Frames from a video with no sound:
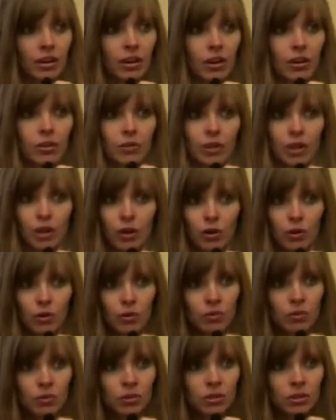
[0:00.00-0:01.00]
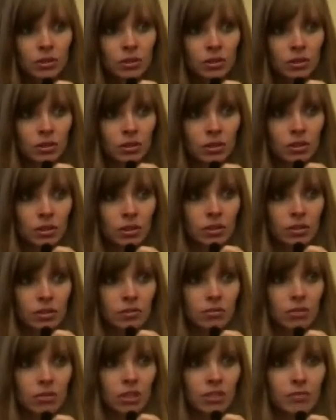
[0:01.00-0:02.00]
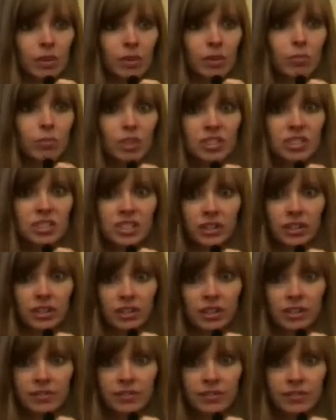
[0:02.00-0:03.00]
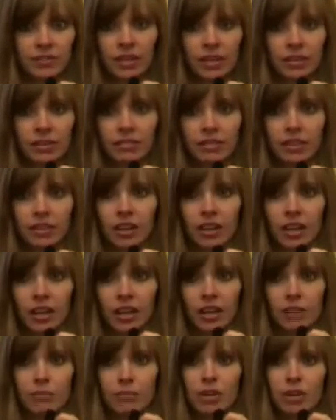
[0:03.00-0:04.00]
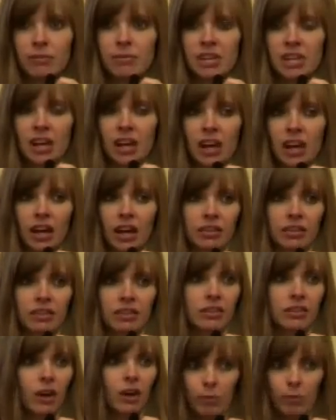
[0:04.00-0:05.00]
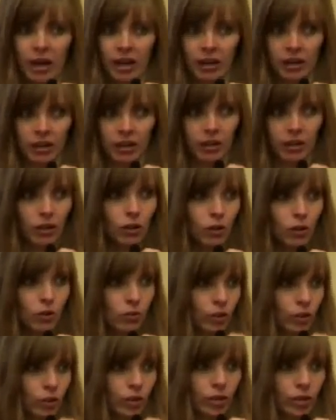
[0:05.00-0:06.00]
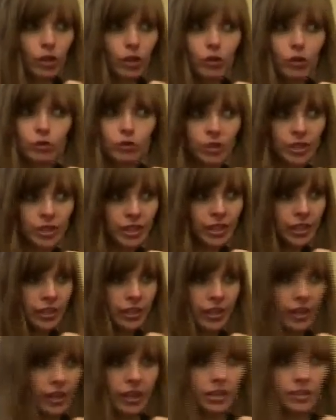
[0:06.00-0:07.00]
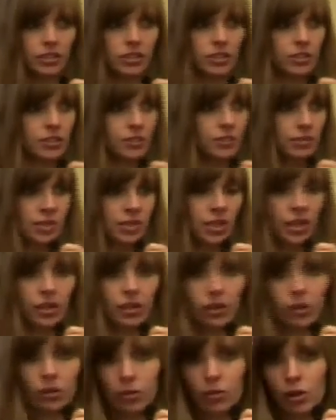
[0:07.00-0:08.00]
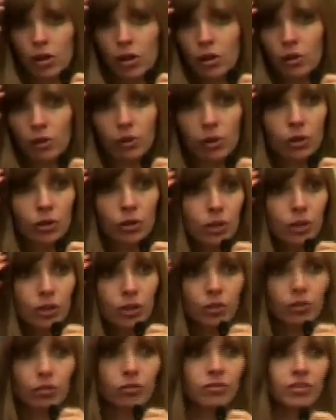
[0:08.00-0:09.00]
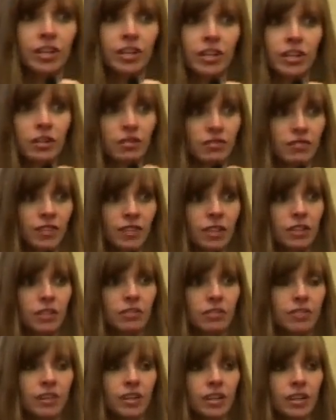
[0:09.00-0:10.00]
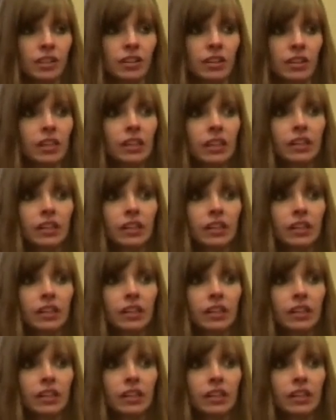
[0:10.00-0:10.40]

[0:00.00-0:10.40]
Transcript: Oh no, what if my boys get RSV? But I mean, I thought about it over and over again, and I just was like, oh no, fear, fear, fear.